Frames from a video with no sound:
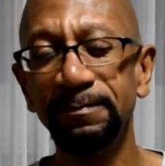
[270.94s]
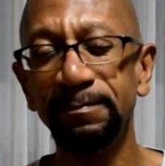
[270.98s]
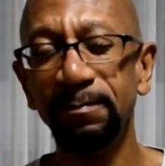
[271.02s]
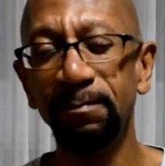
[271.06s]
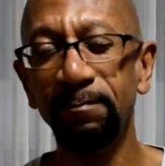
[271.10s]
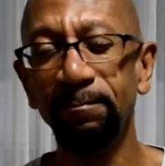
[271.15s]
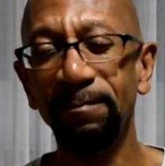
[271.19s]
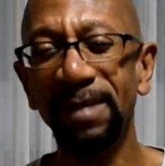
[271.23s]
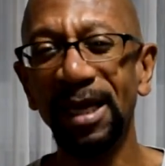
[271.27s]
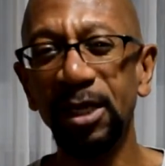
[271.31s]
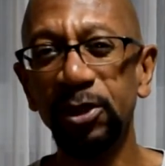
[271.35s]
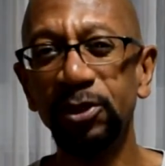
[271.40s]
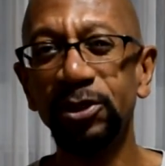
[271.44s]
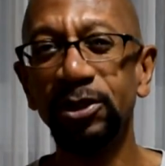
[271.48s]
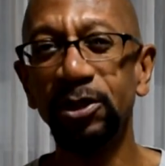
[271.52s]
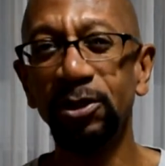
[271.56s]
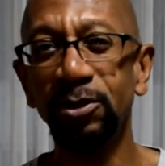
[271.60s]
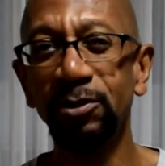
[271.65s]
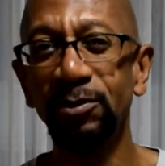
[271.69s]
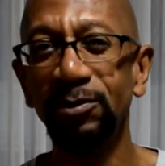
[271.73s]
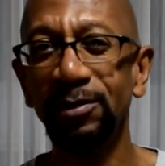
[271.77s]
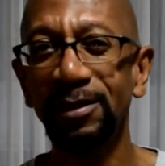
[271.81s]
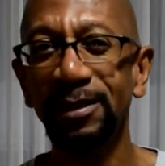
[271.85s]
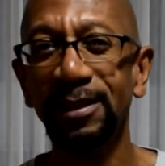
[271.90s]

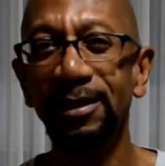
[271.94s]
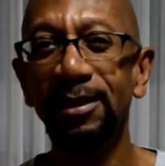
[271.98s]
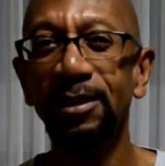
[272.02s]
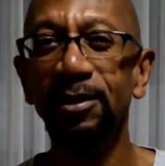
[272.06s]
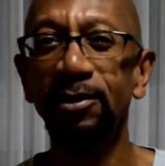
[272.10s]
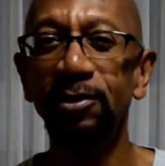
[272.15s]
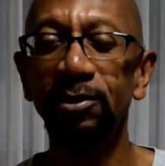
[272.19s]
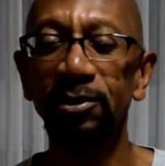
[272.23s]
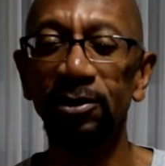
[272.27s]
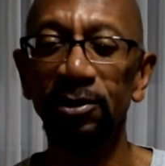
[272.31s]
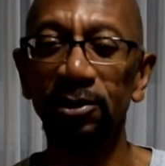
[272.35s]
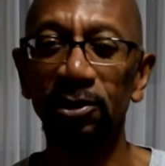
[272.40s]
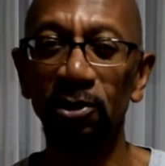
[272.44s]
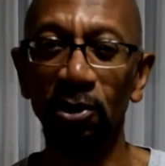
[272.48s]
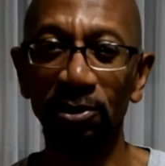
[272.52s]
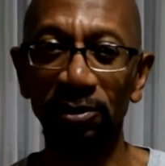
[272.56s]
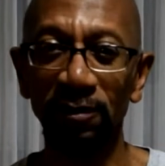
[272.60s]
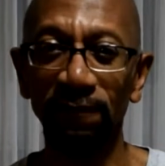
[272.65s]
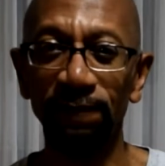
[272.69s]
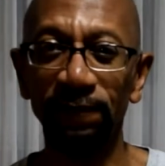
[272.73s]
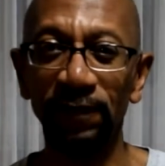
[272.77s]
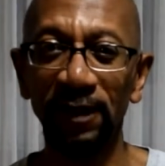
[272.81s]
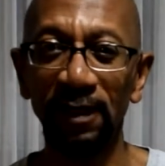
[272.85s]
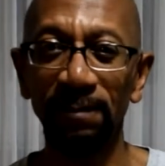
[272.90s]
Bejo, charge a
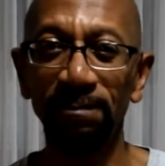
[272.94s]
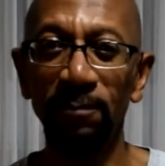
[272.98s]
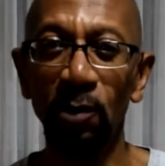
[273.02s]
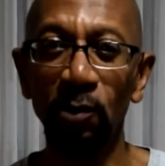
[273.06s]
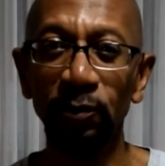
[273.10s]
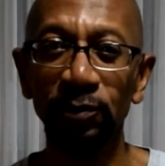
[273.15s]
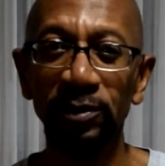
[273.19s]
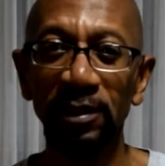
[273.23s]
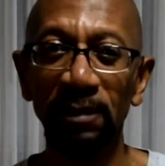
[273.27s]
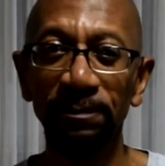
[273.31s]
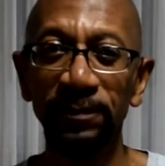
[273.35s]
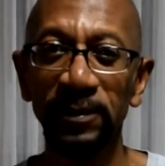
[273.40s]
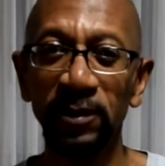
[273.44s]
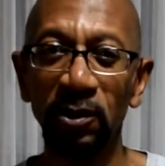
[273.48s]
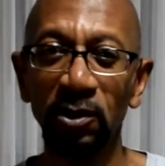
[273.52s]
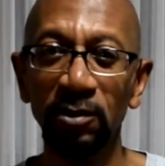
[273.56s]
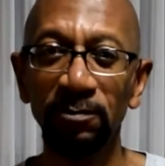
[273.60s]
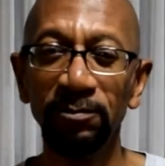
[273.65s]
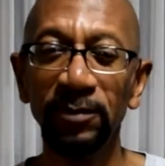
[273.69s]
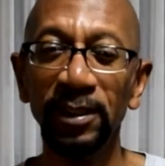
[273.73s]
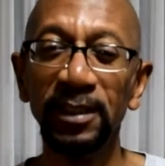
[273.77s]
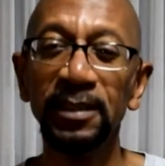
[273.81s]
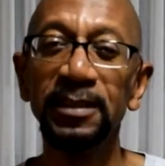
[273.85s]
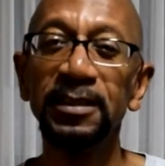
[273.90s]
fee. Most of them don't,
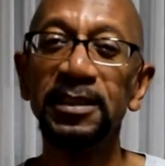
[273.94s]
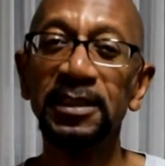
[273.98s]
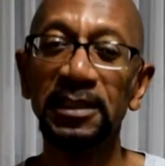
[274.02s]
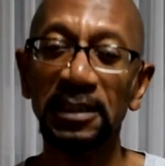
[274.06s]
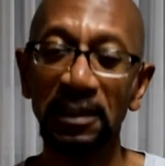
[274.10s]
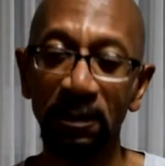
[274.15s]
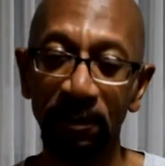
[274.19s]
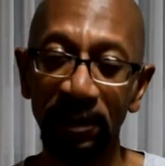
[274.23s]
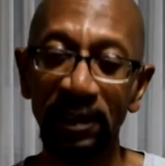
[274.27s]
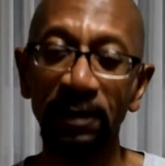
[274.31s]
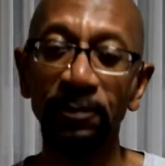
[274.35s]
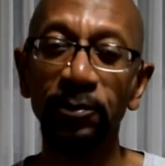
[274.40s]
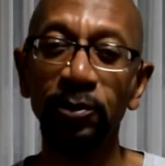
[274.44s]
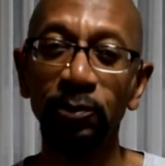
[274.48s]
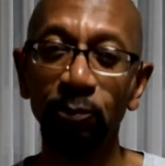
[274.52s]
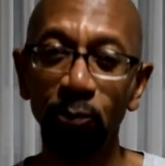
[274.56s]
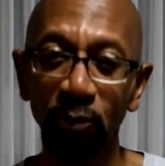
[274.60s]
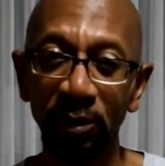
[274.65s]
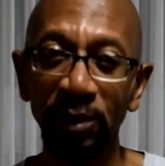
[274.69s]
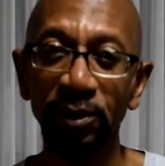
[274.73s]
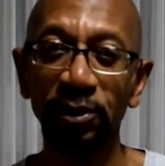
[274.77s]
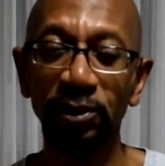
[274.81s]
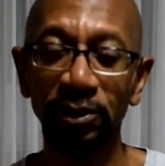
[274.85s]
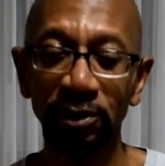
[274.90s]
but some of them
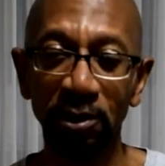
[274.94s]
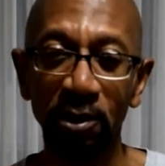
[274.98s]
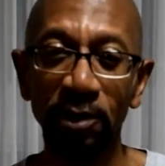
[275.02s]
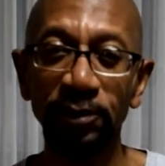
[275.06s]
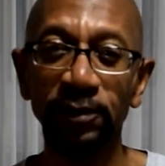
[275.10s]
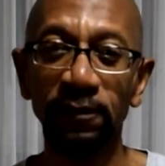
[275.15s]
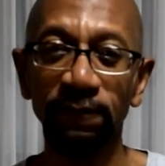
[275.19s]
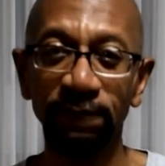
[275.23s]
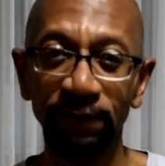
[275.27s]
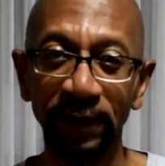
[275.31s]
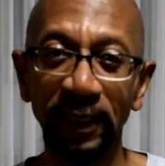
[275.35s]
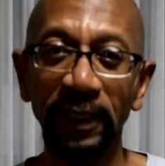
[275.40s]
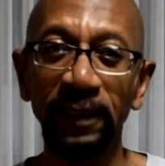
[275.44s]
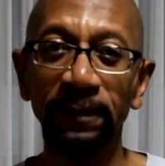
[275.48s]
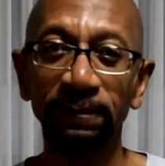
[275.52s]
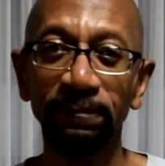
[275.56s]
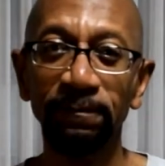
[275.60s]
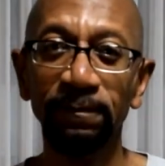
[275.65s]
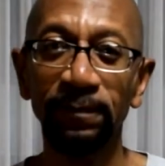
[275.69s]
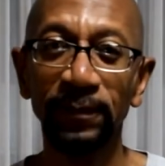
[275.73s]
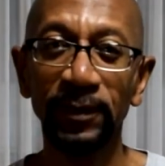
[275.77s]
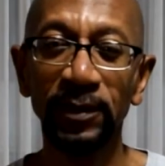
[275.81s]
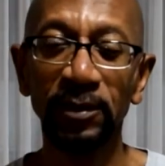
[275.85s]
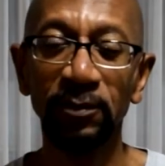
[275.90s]
will charge a fee.
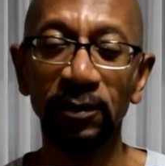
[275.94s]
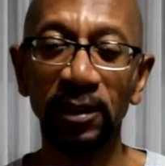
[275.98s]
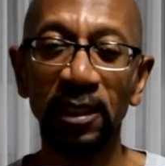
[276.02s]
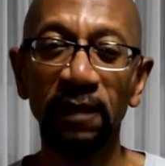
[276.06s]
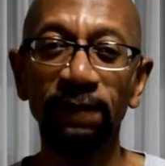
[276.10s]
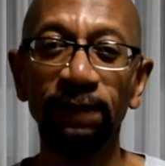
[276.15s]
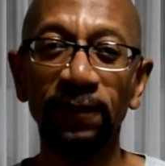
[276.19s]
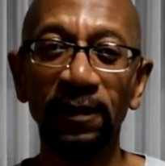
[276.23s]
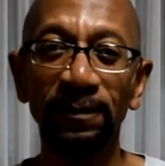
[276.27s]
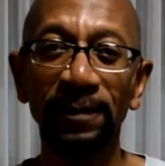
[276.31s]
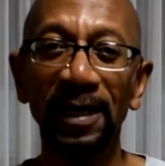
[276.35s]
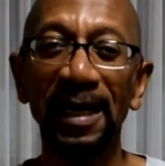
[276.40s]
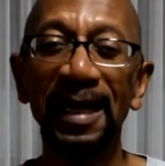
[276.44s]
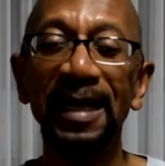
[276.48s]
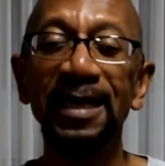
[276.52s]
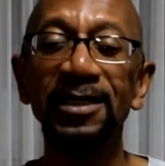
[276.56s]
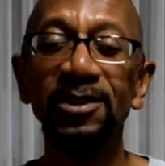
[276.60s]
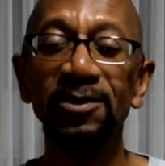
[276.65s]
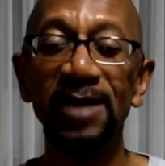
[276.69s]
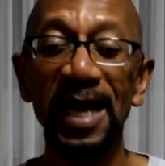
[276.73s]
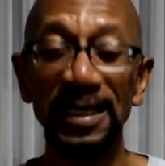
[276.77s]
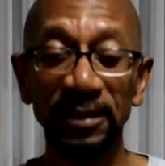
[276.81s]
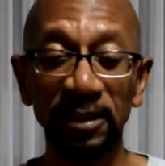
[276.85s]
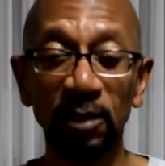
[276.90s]
Careful. So
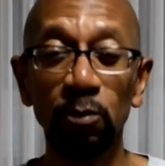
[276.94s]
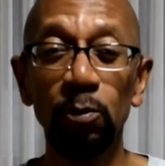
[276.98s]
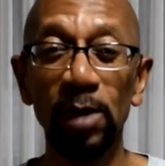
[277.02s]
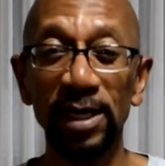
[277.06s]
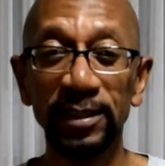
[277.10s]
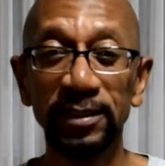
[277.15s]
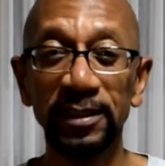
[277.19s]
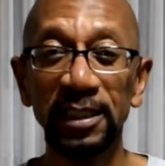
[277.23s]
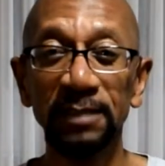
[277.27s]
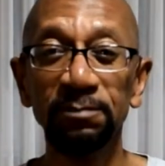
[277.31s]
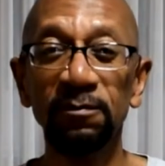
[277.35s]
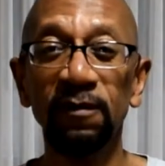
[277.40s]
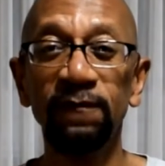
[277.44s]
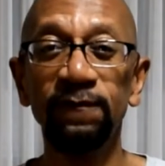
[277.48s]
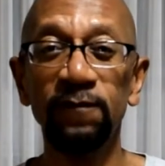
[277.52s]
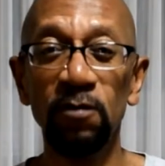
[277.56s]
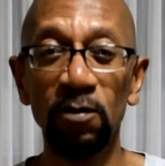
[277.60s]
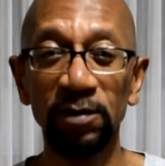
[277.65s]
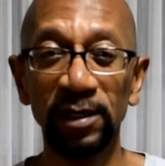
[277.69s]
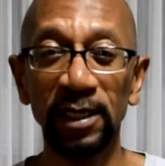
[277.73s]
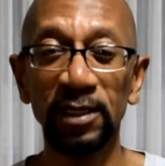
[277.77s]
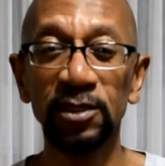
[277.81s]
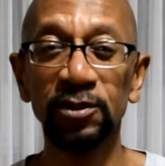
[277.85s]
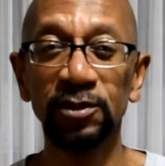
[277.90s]
ask the question before
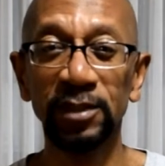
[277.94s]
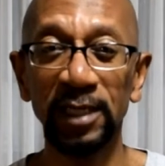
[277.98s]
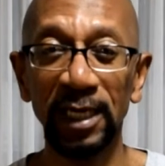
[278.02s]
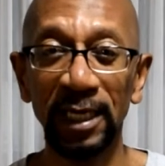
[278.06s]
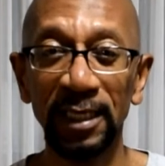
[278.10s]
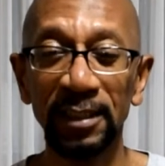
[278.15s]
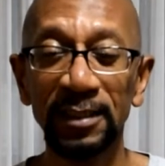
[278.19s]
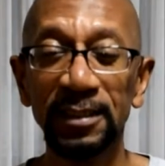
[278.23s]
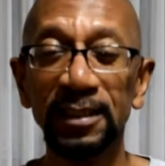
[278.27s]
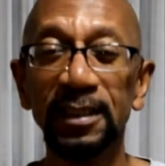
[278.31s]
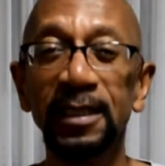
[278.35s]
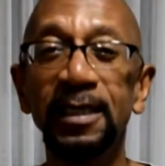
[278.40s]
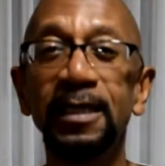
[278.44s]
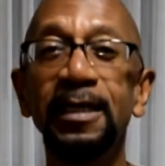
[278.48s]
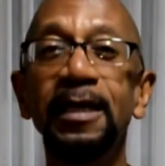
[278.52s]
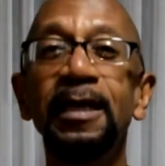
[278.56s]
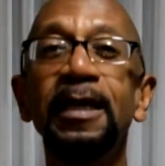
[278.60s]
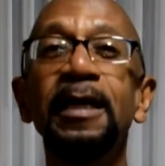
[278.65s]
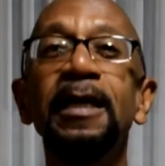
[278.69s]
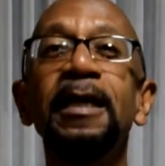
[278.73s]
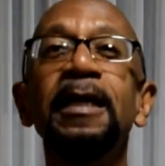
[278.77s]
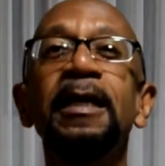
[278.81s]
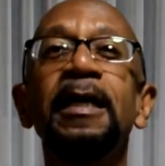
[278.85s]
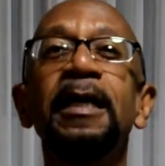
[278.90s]
you exchange
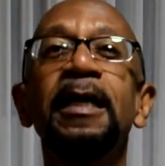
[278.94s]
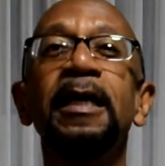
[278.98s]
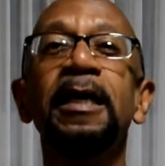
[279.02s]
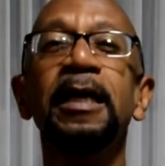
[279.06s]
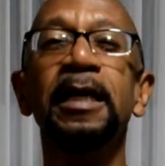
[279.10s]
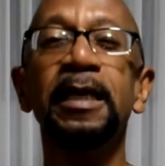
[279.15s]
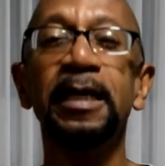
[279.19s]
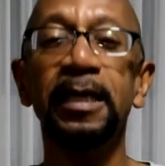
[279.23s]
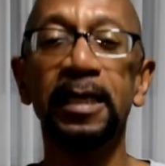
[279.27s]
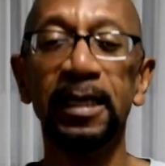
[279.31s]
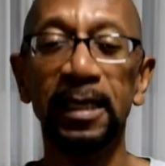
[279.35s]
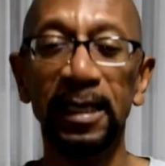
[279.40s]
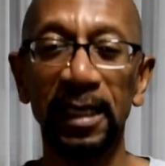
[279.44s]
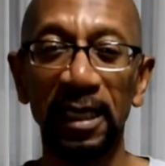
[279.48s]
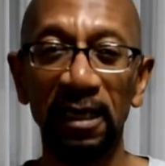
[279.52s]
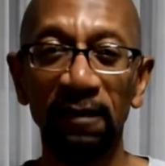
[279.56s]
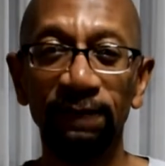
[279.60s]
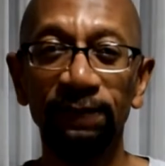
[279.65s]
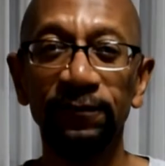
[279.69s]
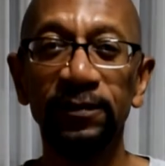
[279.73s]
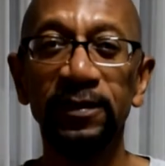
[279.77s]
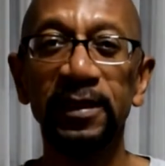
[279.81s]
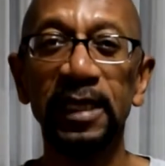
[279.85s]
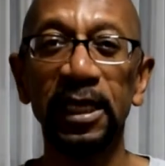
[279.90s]

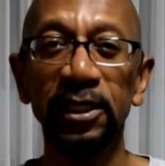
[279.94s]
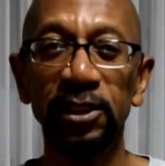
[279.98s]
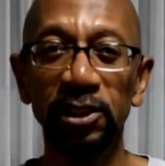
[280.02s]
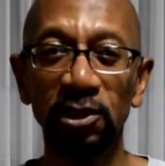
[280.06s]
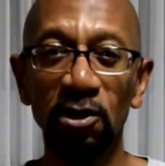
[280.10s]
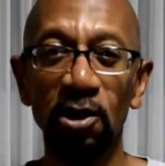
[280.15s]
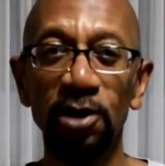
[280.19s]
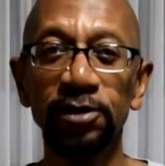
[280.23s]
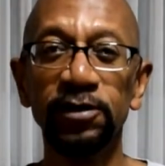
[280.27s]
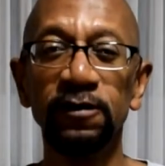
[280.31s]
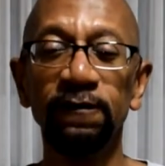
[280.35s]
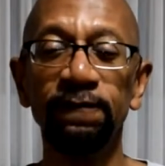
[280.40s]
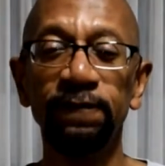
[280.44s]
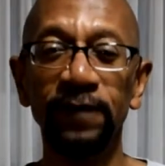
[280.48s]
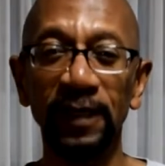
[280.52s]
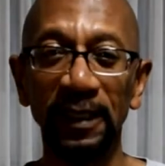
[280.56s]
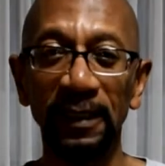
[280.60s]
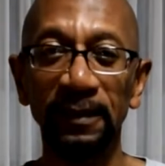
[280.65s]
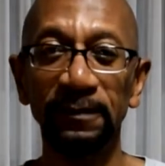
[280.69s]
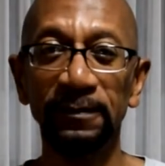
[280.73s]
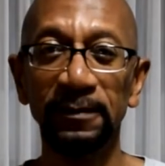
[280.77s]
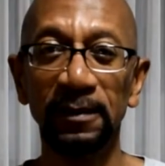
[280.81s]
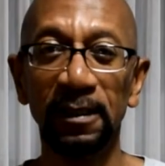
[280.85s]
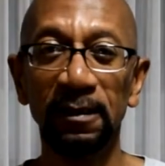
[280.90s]
if they charge a fee,
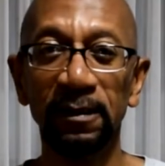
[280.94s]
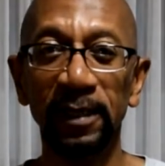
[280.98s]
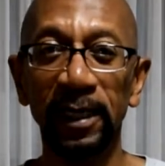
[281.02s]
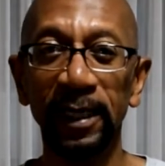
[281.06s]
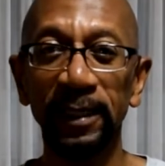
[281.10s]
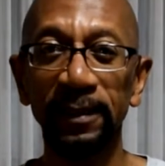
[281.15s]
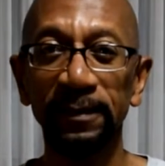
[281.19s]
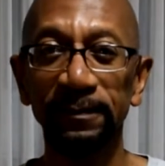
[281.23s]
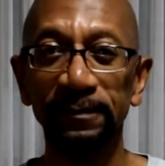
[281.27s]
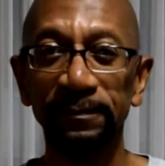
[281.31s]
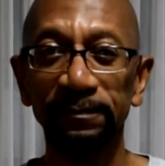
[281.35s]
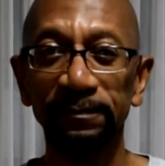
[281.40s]
all right?